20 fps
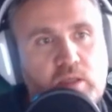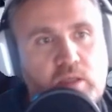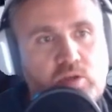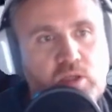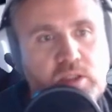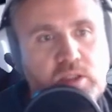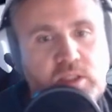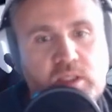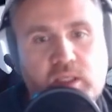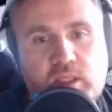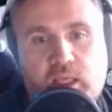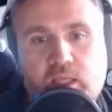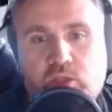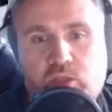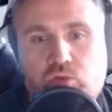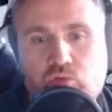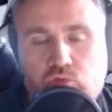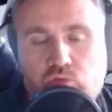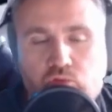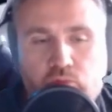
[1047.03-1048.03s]
just in
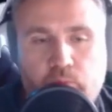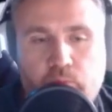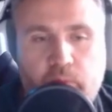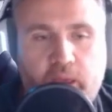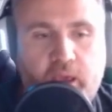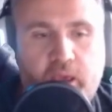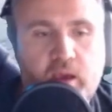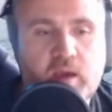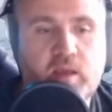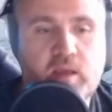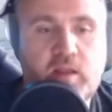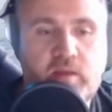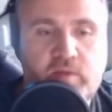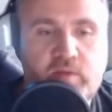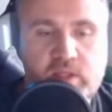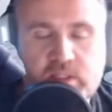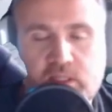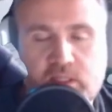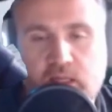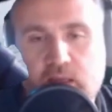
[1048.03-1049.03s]
case you do bear and
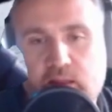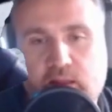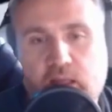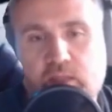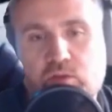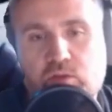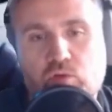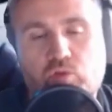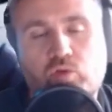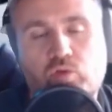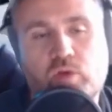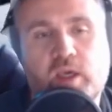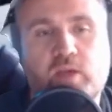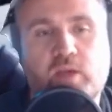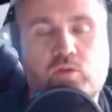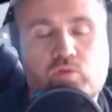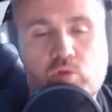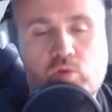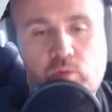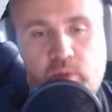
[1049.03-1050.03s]
events like that, so you
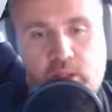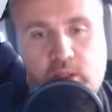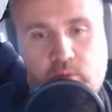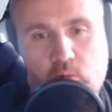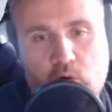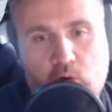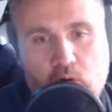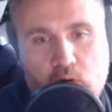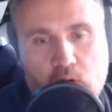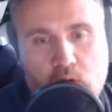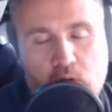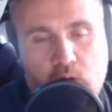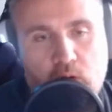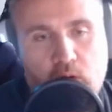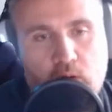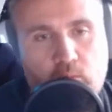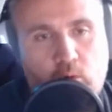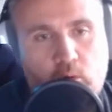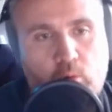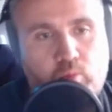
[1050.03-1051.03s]
can do a bit
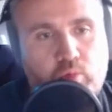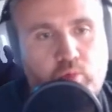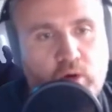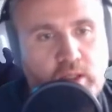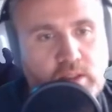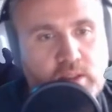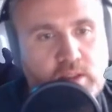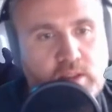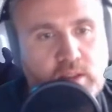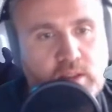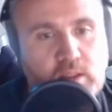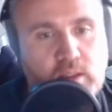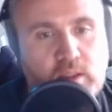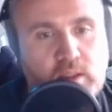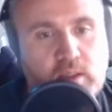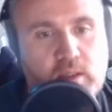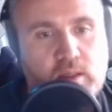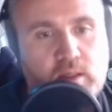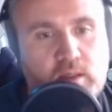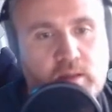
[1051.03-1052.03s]
more points.
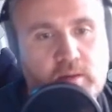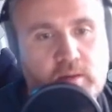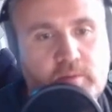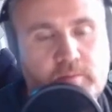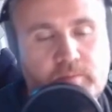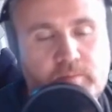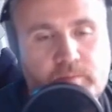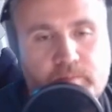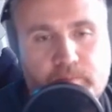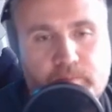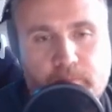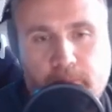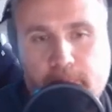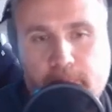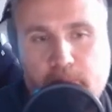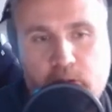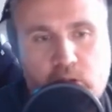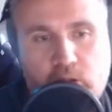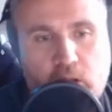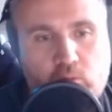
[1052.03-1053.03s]

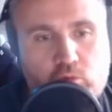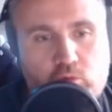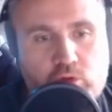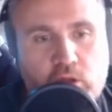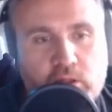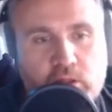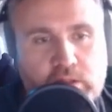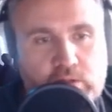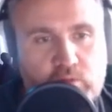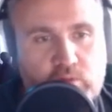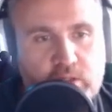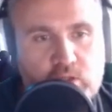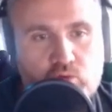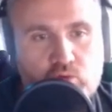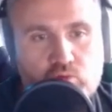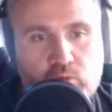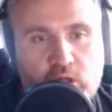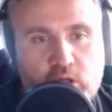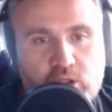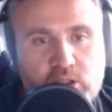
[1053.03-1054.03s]
But I wouldn't stress
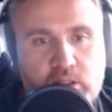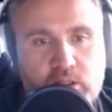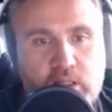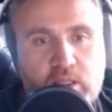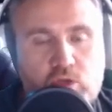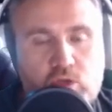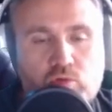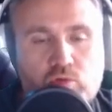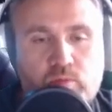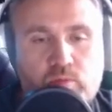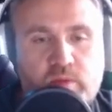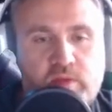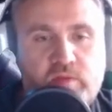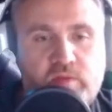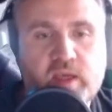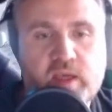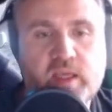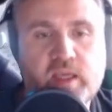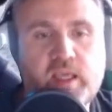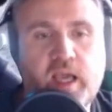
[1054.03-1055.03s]
too much. These should be
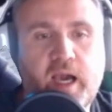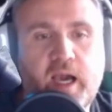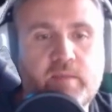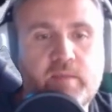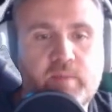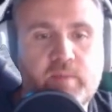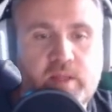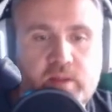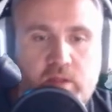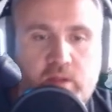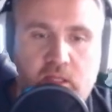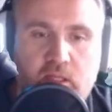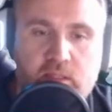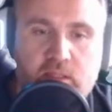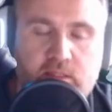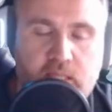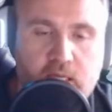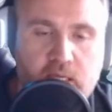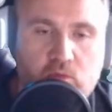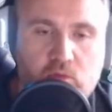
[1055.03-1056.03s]
very high
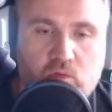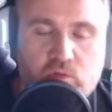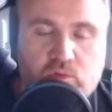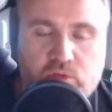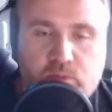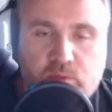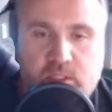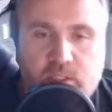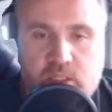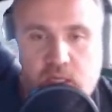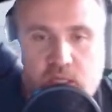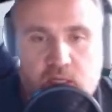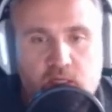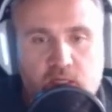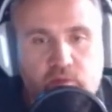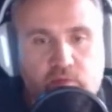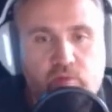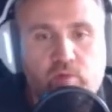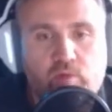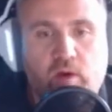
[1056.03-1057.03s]
maintenance accounts,
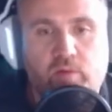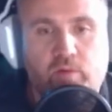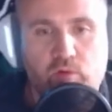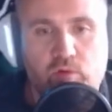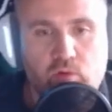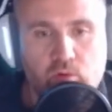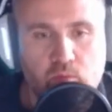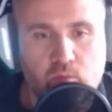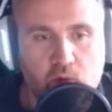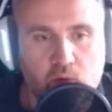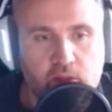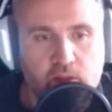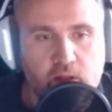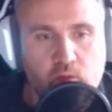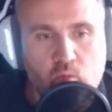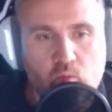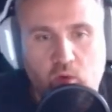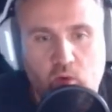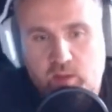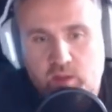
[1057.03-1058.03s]
especially if you have more
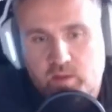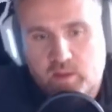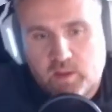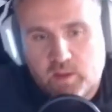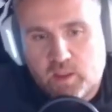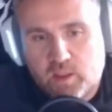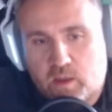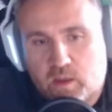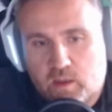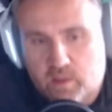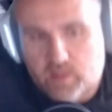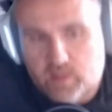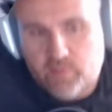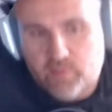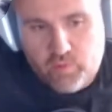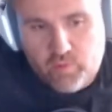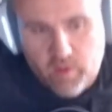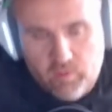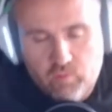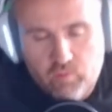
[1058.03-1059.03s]
than one.
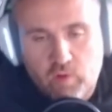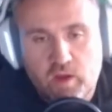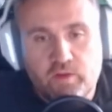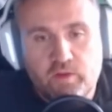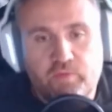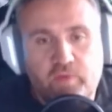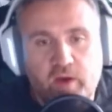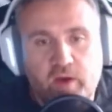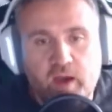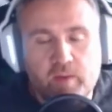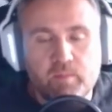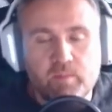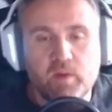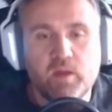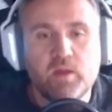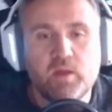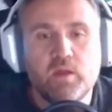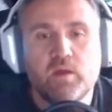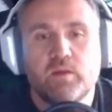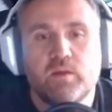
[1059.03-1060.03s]
If you have one farm
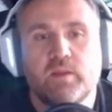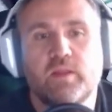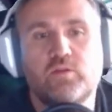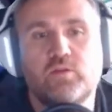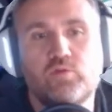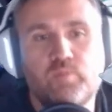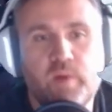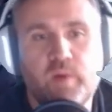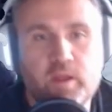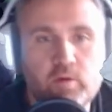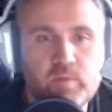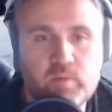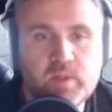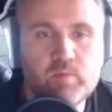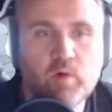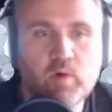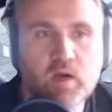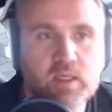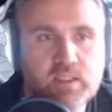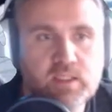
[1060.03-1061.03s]
that you play a bit
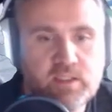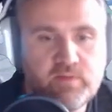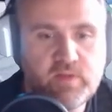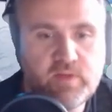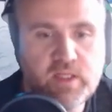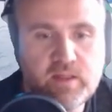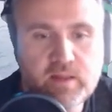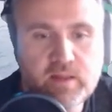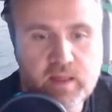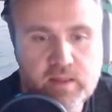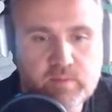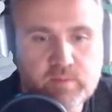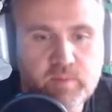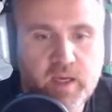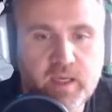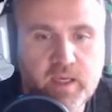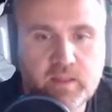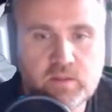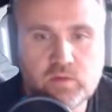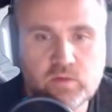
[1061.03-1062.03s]
more actively, like
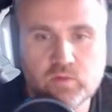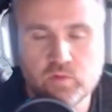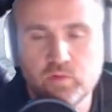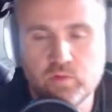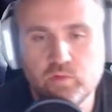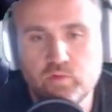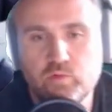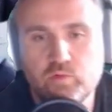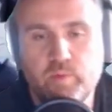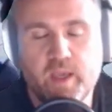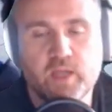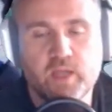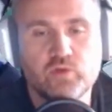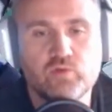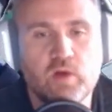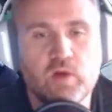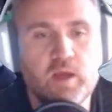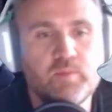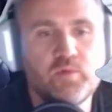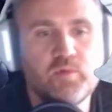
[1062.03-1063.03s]
mine, you do bear
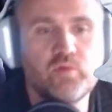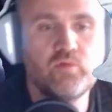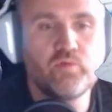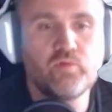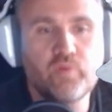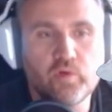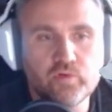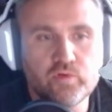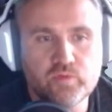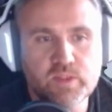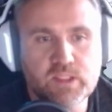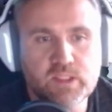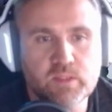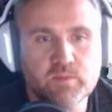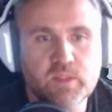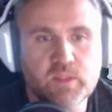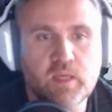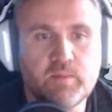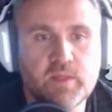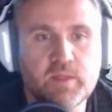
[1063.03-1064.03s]
trap, you do foundry
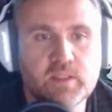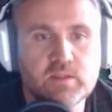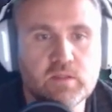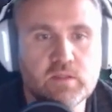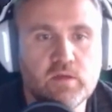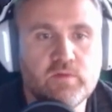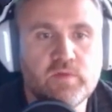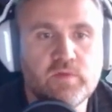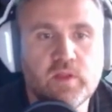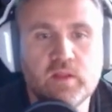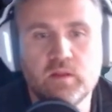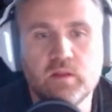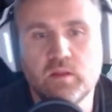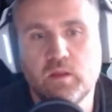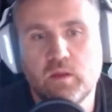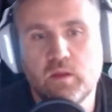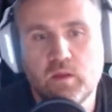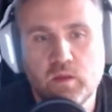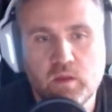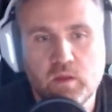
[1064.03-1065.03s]
sometime and stuff, then
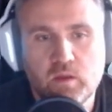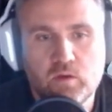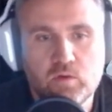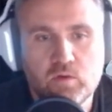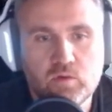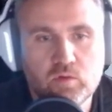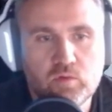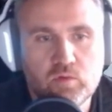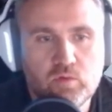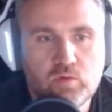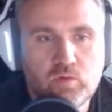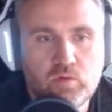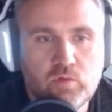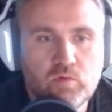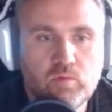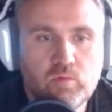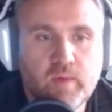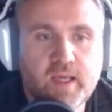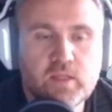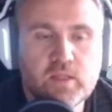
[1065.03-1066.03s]
you
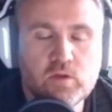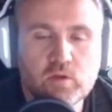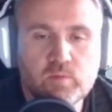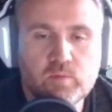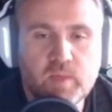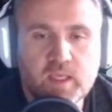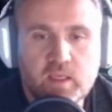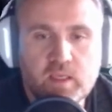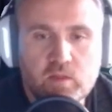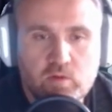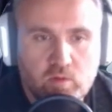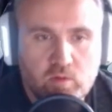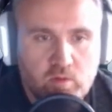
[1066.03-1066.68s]
might not make it